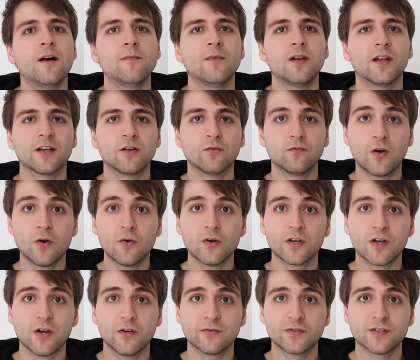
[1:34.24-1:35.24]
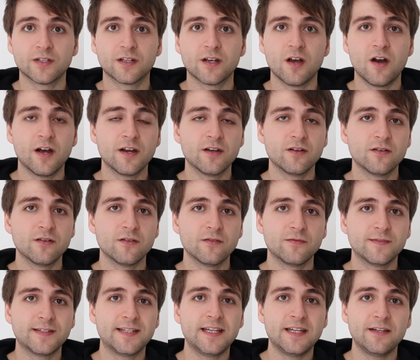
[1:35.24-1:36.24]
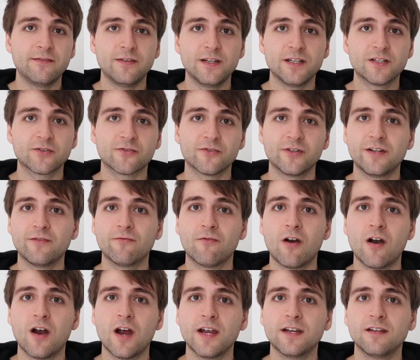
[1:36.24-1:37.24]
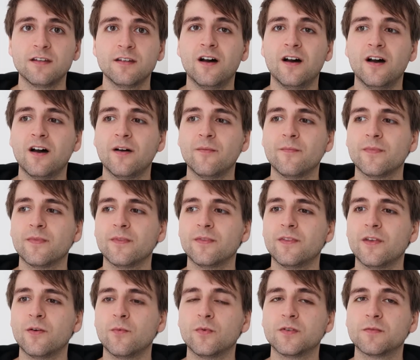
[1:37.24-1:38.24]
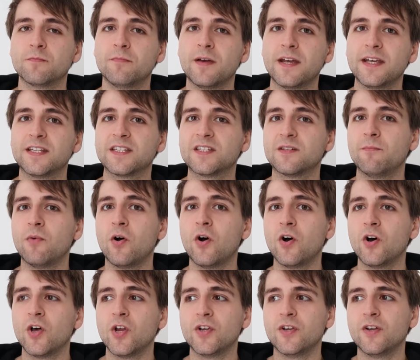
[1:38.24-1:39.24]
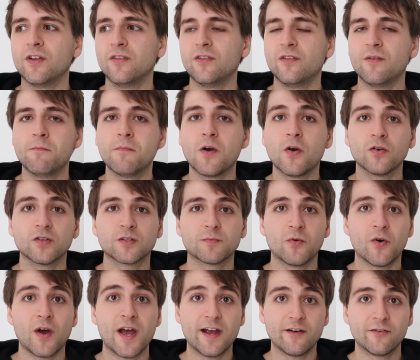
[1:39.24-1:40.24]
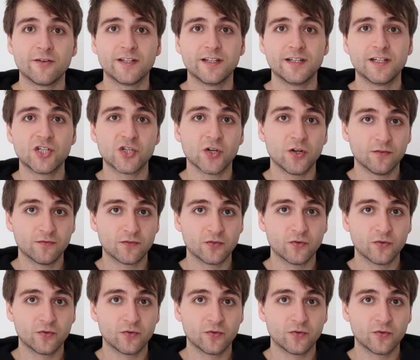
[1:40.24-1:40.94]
like a roller coaster kind of TV screen ride that was based upon the motorsport heritage of